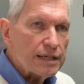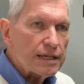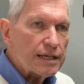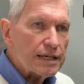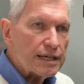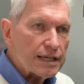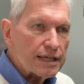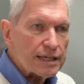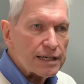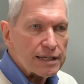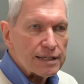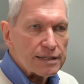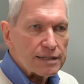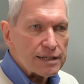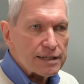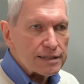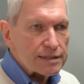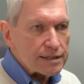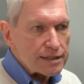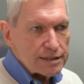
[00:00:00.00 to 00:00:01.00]
And
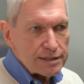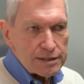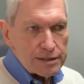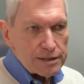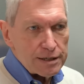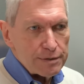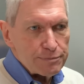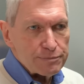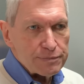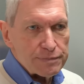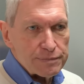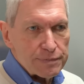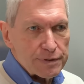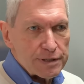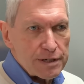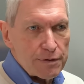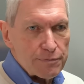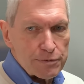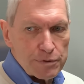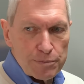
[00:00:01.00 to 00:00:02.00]
I'm
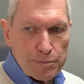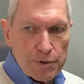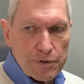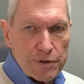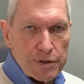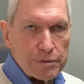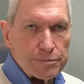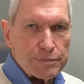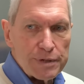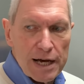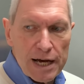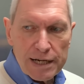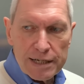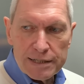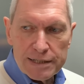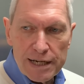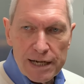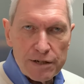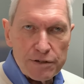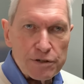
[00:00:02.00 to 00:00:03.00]
comfortable with them knocking
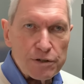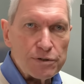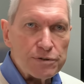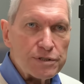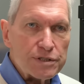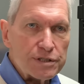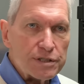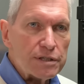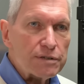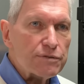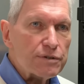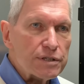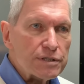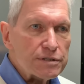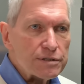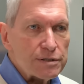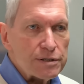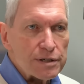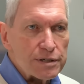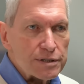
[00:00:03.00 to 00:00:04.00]
down gold and silver as
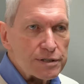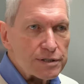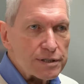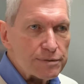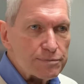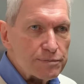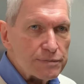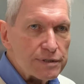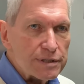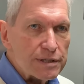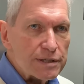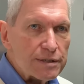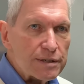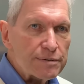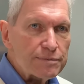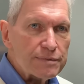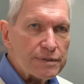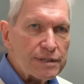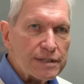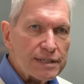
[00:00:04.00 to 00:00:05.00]
long as I'm
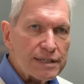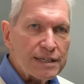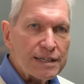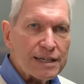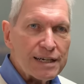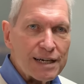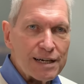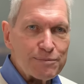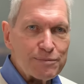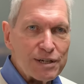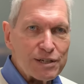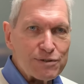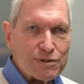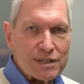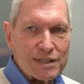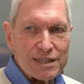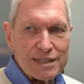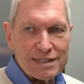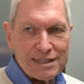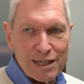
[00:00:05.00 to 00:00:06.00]
not
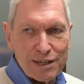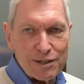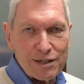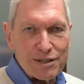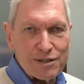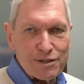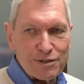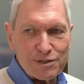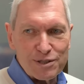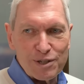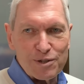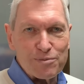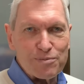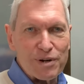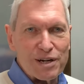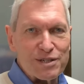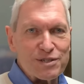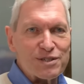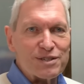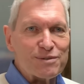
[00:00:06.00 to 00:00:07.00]
trying to sell it at those low
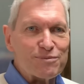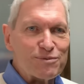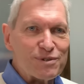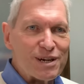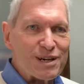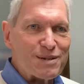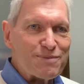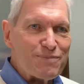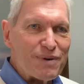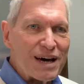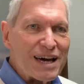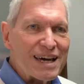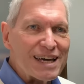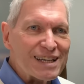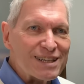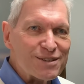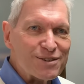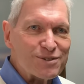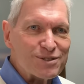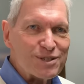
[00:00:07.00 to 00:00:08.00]
prices. I'm trying to buy it
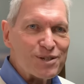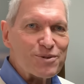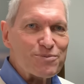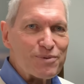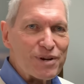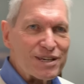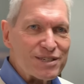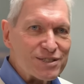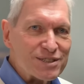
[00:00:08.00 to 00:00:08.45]
at those low prices.